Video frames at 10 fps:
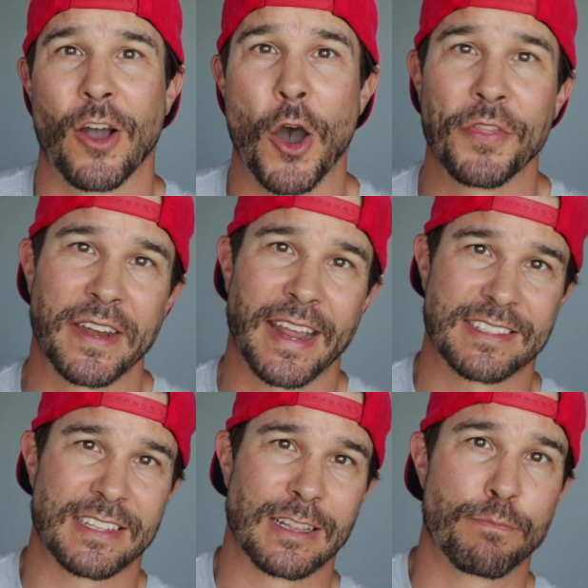on the
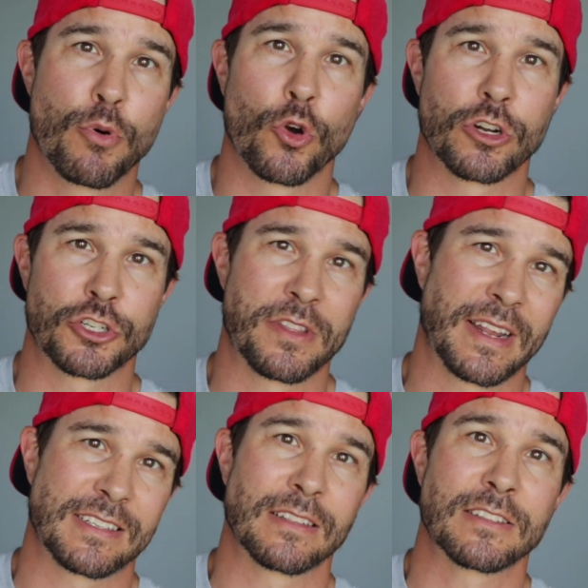next little push or the
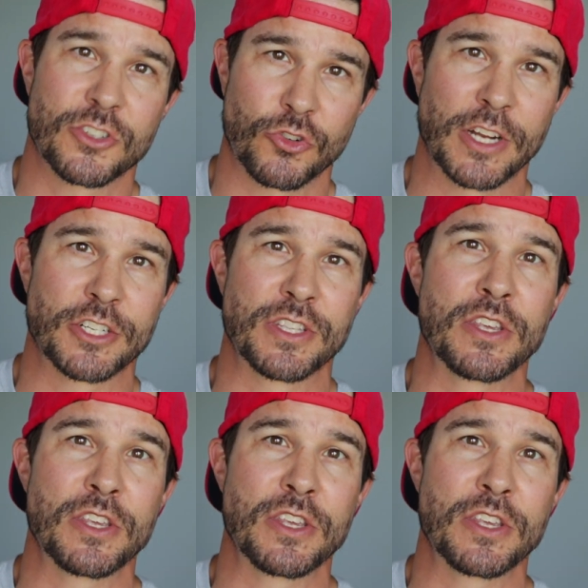next little stretch